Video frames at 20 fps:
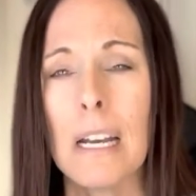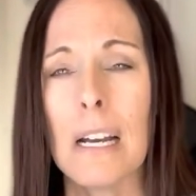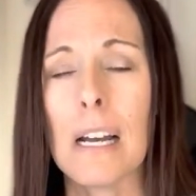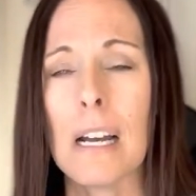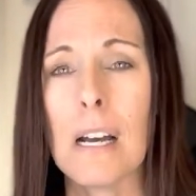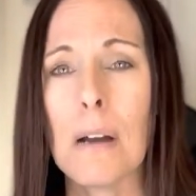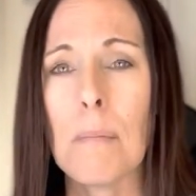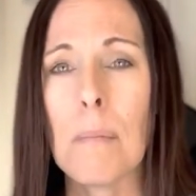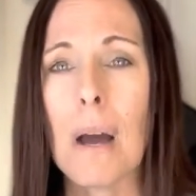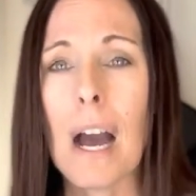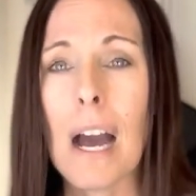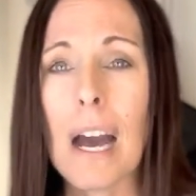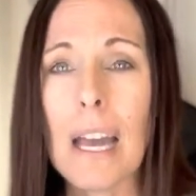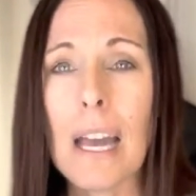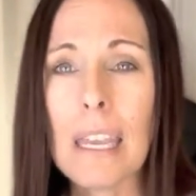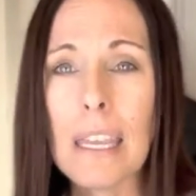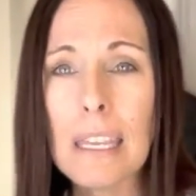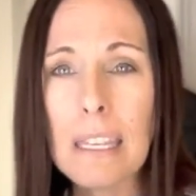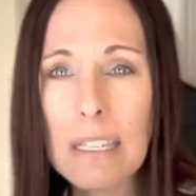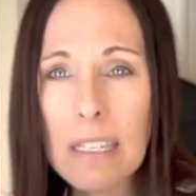um,
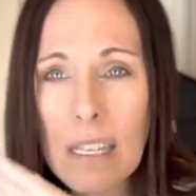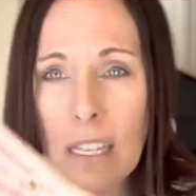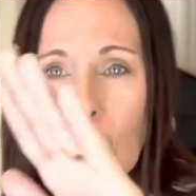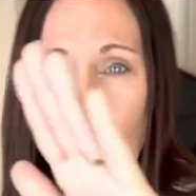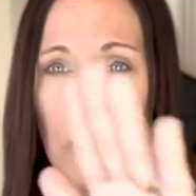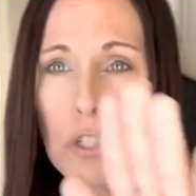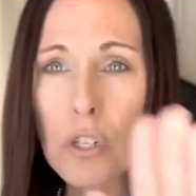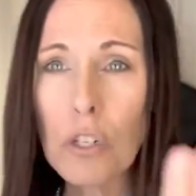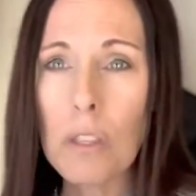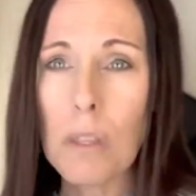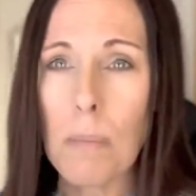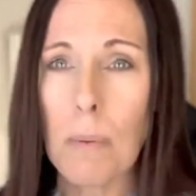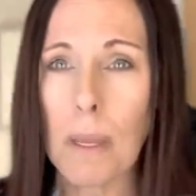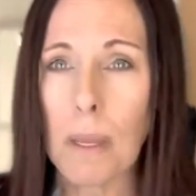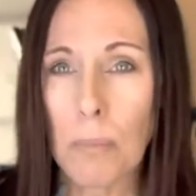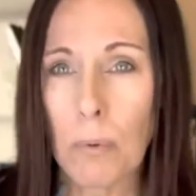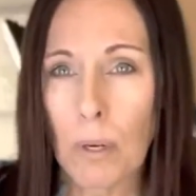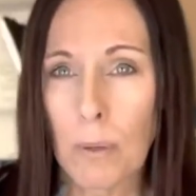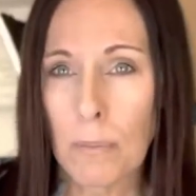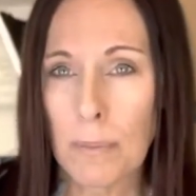I can then turn the
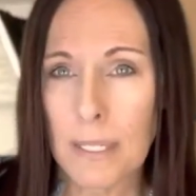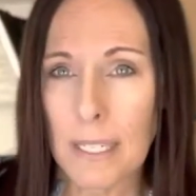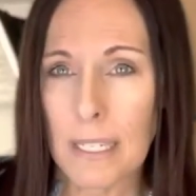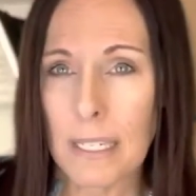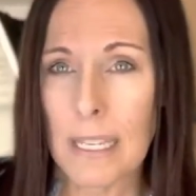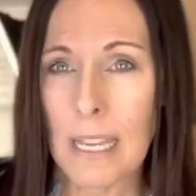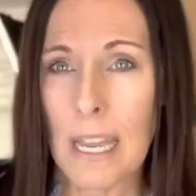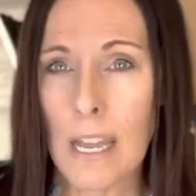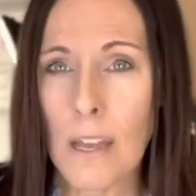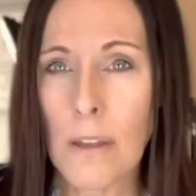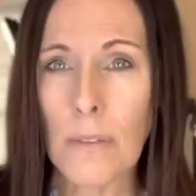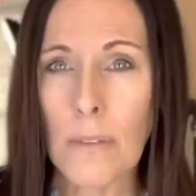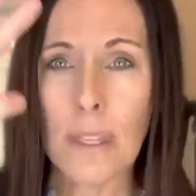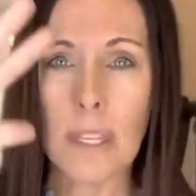paper upside down.